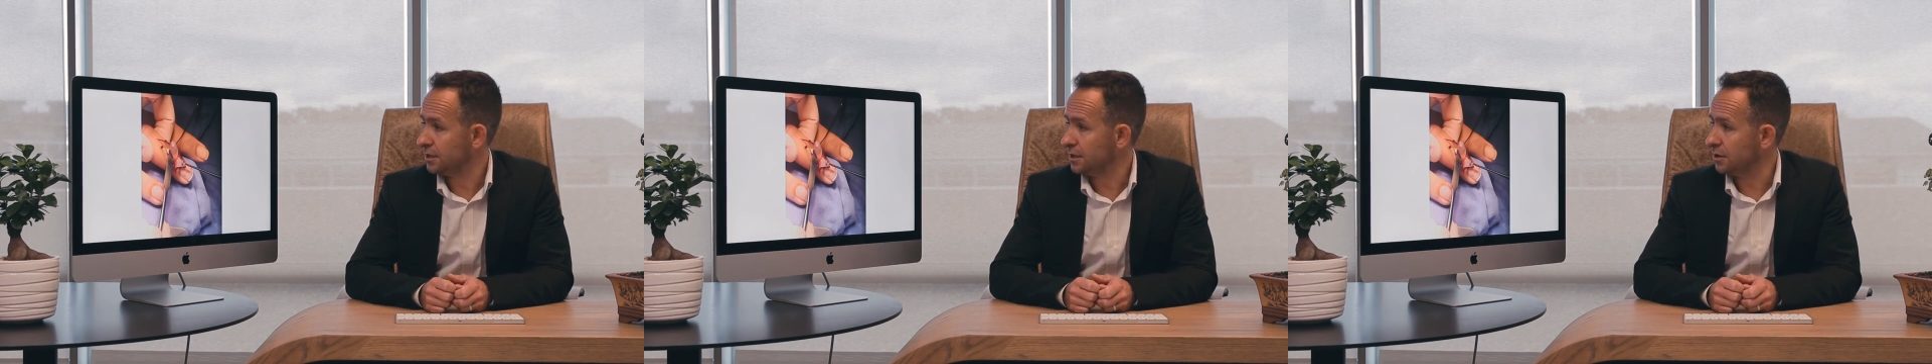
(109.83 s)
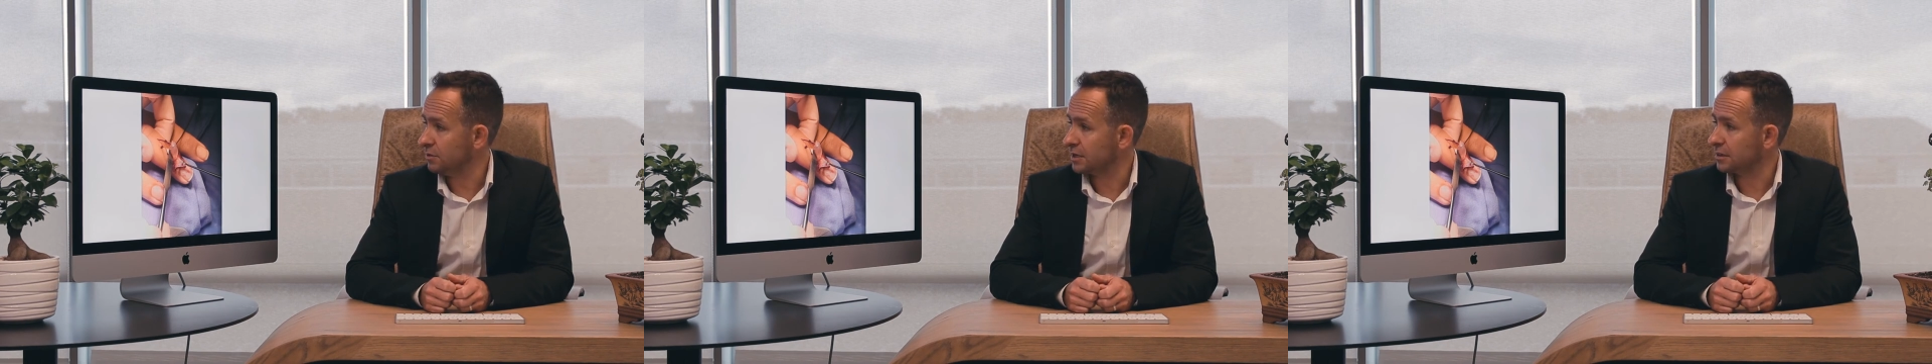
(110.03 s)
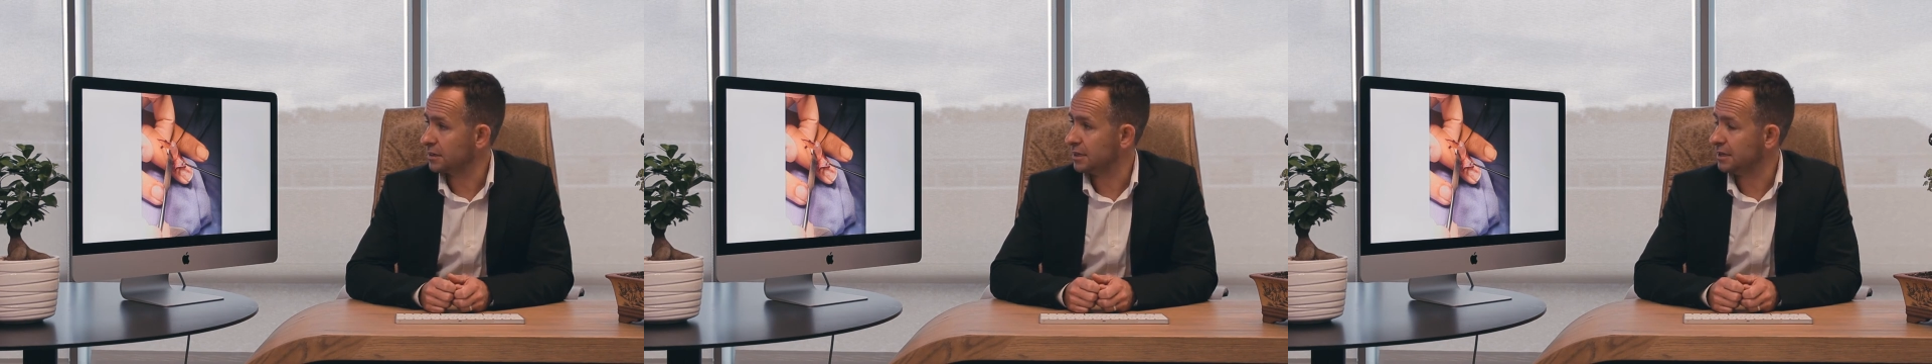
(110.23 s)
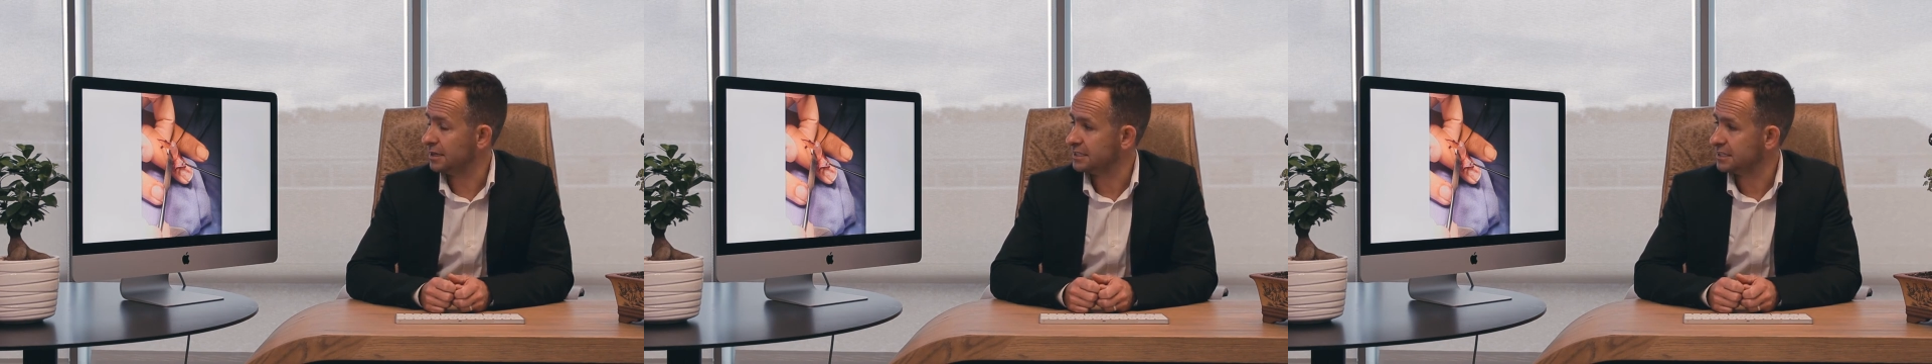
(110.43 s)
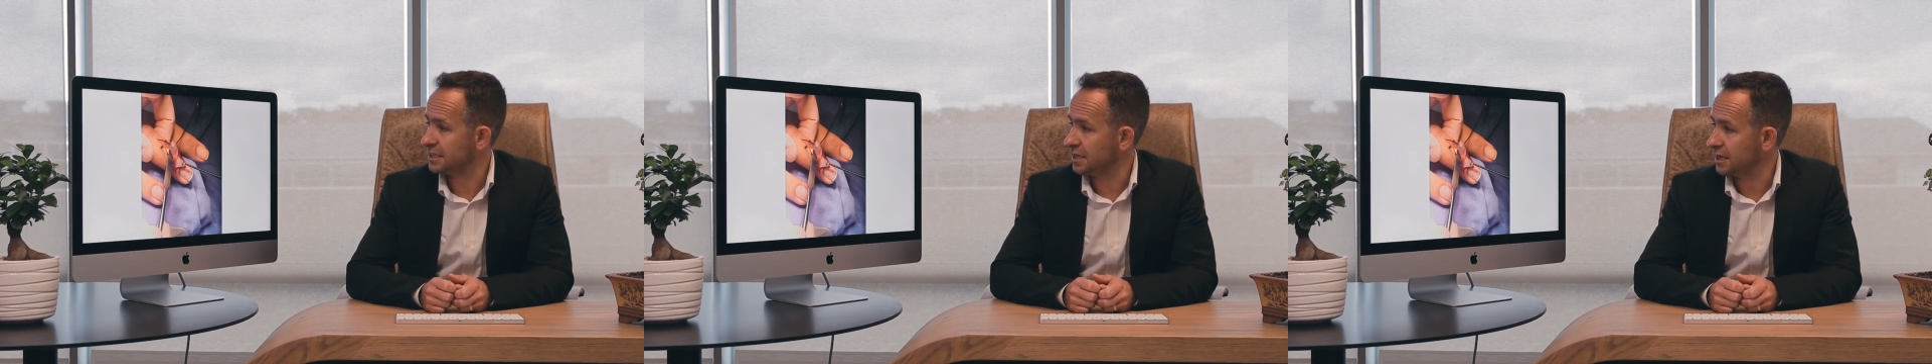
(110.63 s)
Here we can
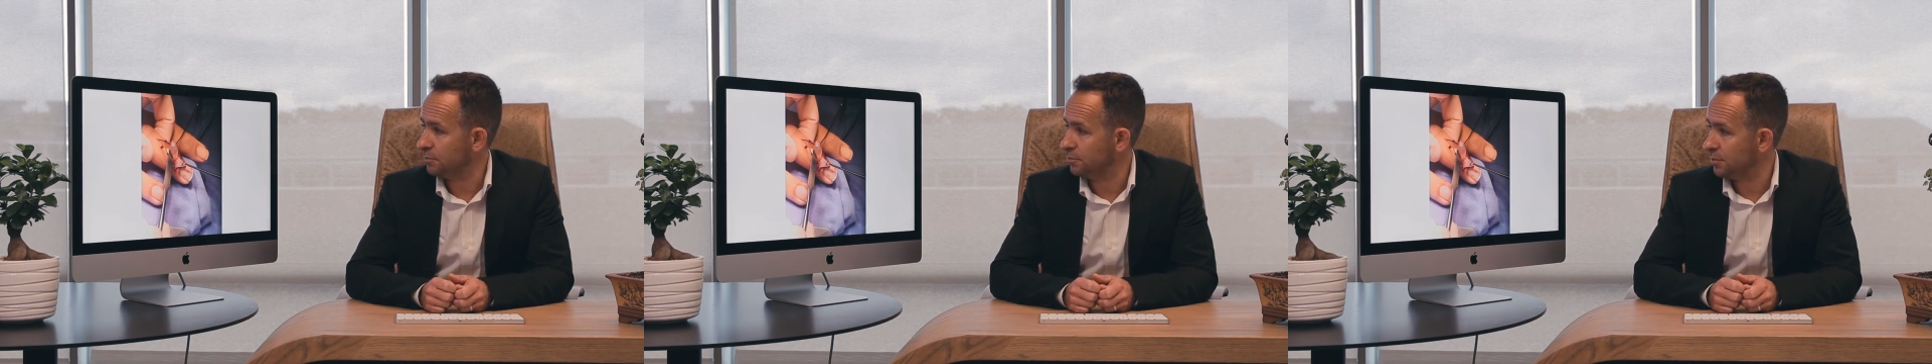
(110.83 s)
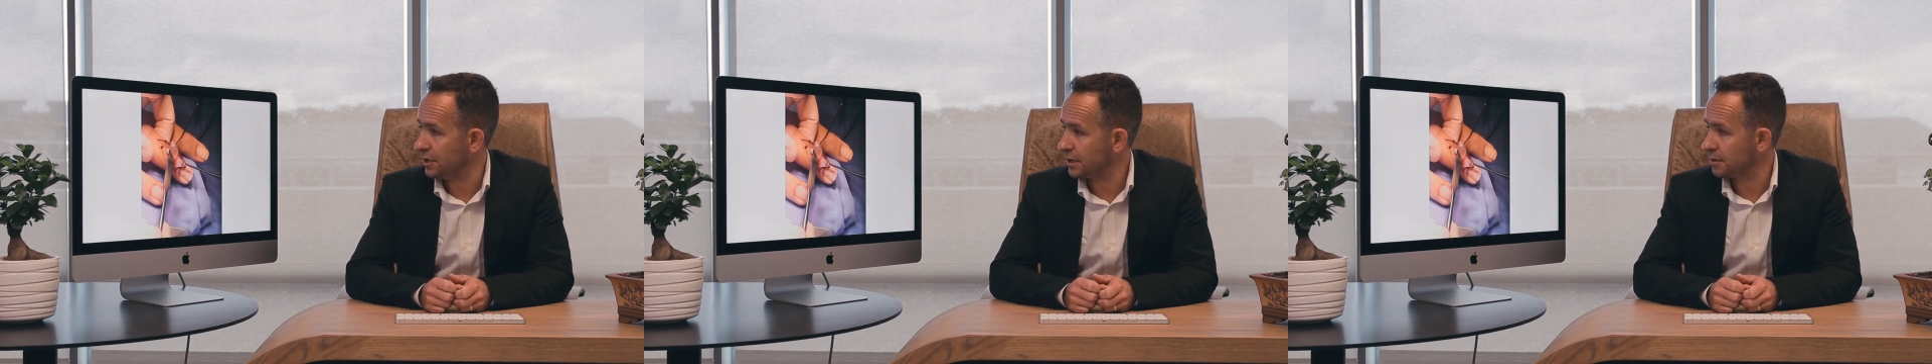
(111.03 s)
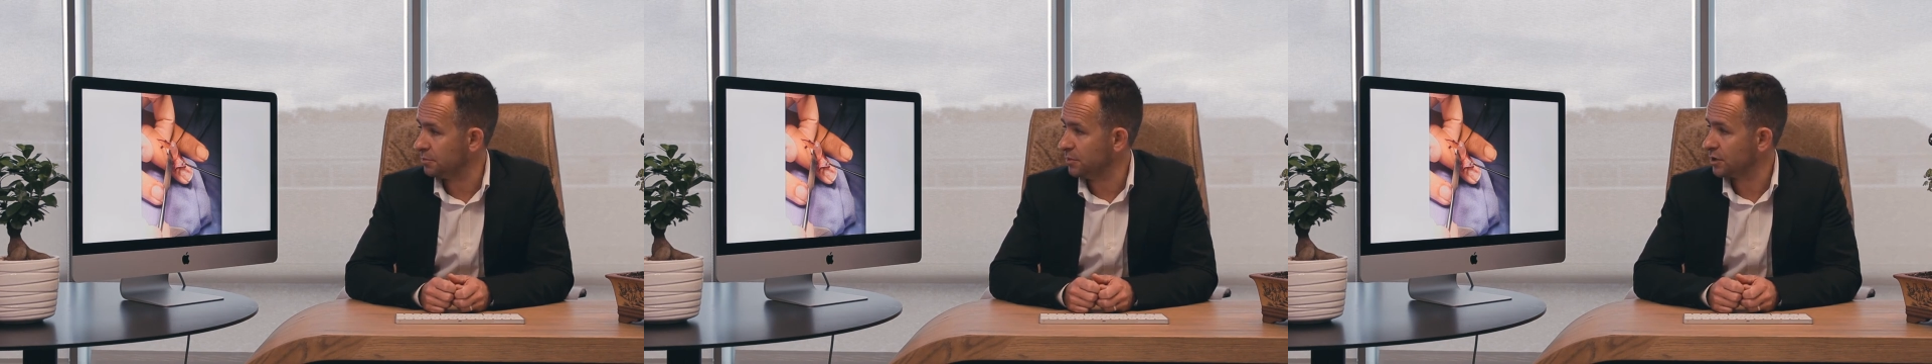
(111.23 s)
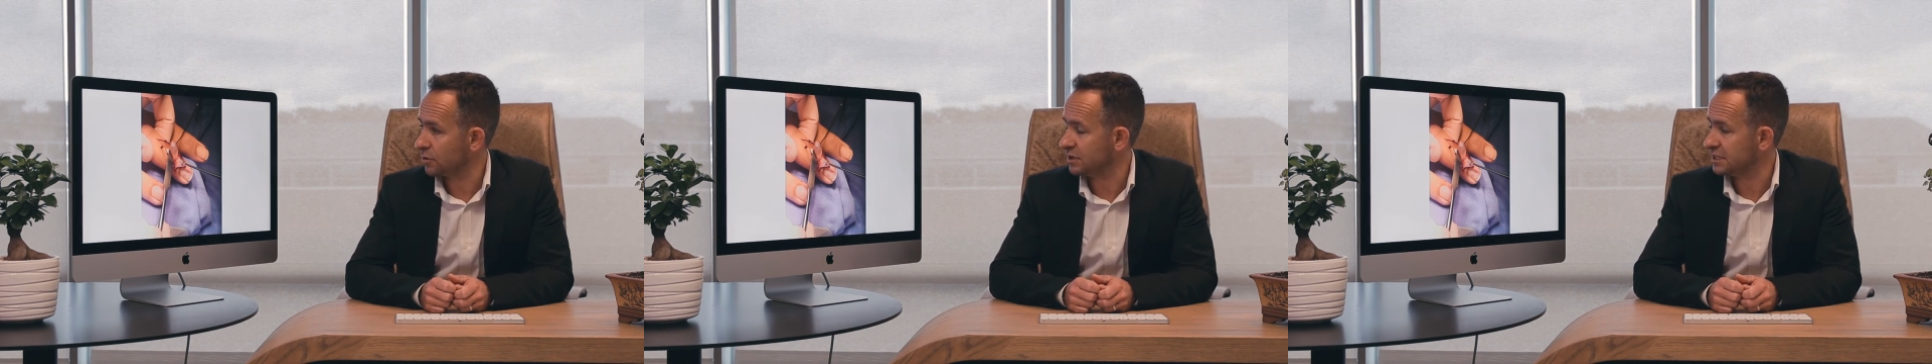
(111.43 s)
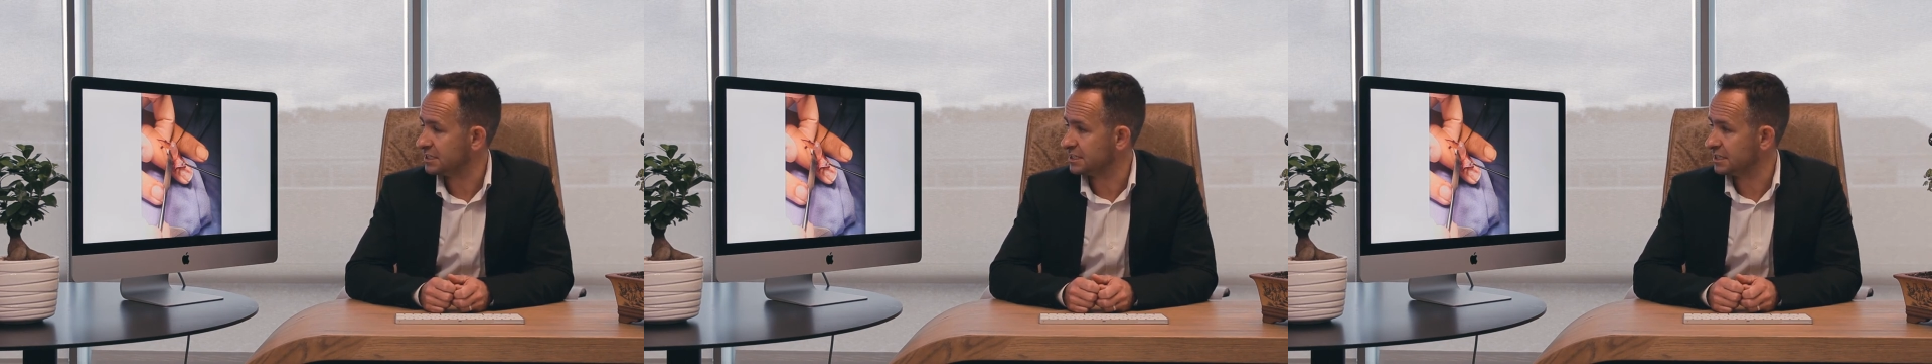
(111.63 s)
clearly see a big
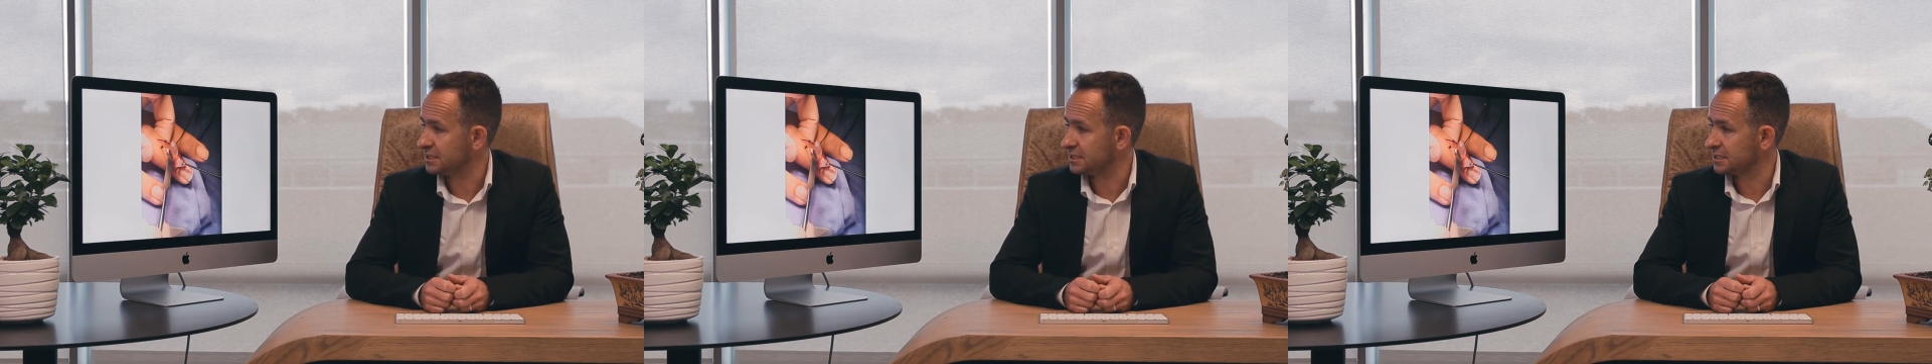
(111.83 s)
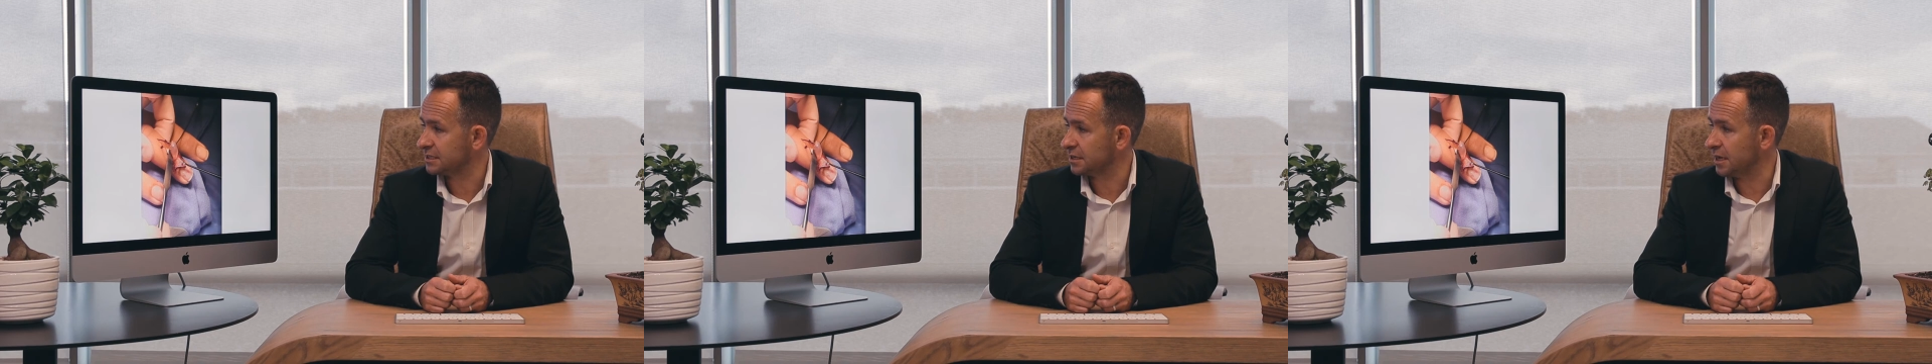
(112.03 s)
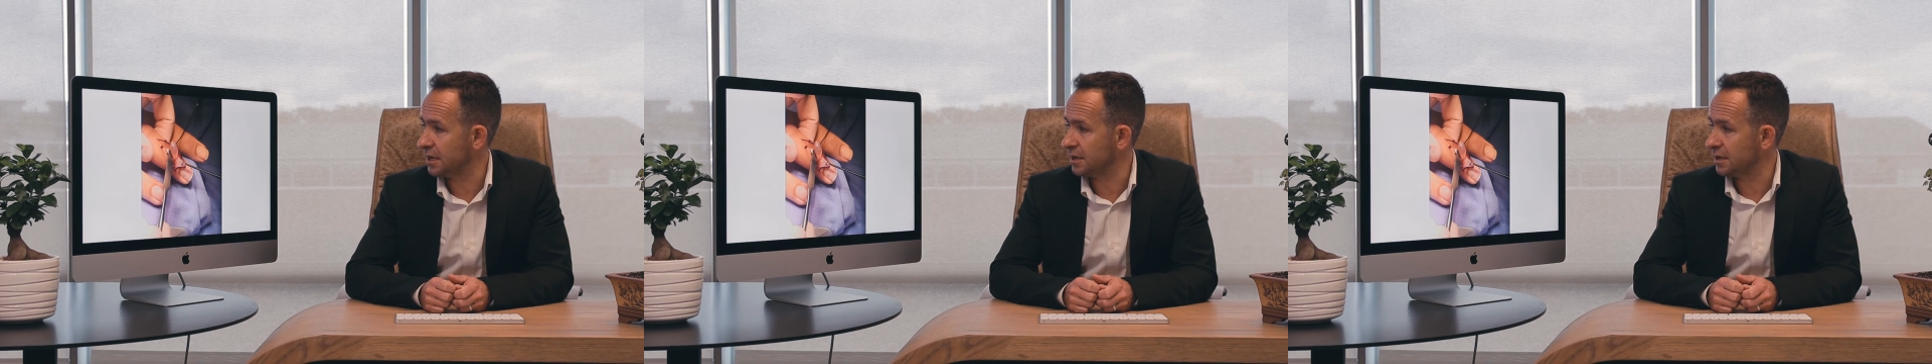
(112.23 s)
mucoid cyst